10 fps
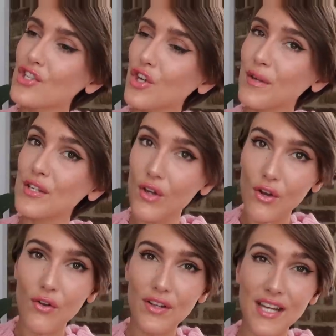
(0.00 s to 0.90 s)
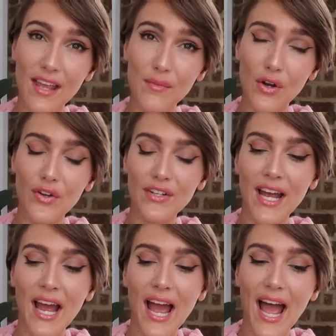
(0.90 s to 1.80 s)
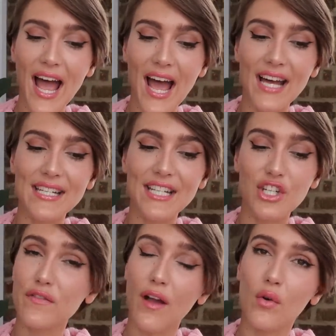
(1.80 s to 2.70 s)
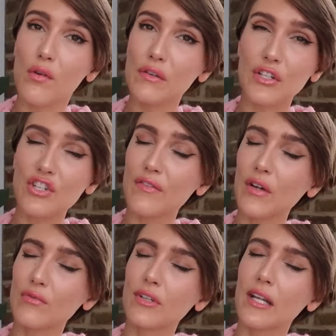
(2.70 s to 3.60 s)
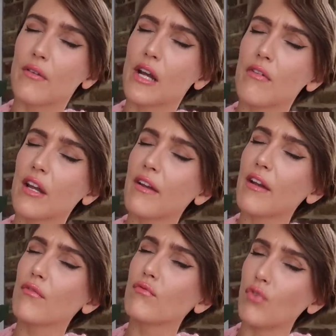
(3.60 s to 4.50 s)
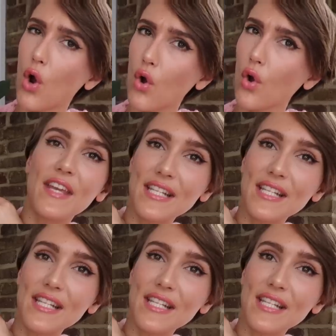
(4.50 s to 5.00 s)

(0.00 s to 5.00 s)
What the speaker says: Took me so long to get them on and it just felt awful. It just felt really, really, really, really wrong.